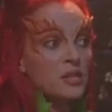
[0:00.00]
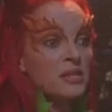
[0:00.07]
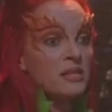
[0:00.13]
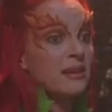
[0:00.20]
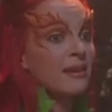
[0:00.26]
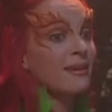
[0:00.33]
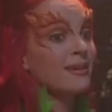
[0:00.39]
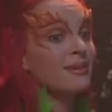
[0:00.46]
and
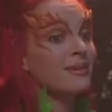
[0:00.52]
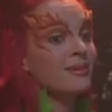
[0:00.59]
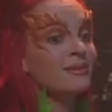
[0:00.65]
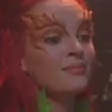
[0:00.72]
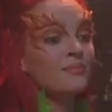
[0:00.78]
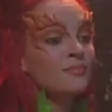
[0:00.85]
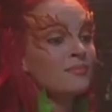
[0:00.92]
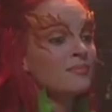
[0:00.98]
Robin
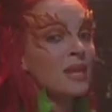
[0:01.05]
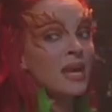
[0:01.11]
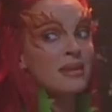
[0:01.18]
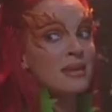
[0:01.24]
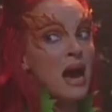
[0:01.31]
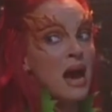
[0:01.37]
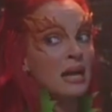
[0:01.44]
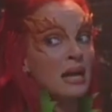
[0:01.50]
caused far more
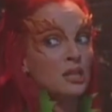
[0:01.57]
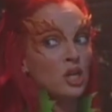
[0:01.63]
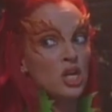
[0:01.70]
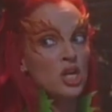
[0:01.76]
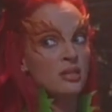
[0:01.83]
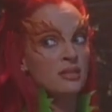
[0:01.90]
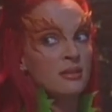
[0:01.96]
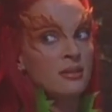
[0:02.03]
damage than it
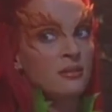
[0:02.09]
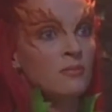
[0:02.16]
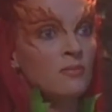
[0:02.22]
actually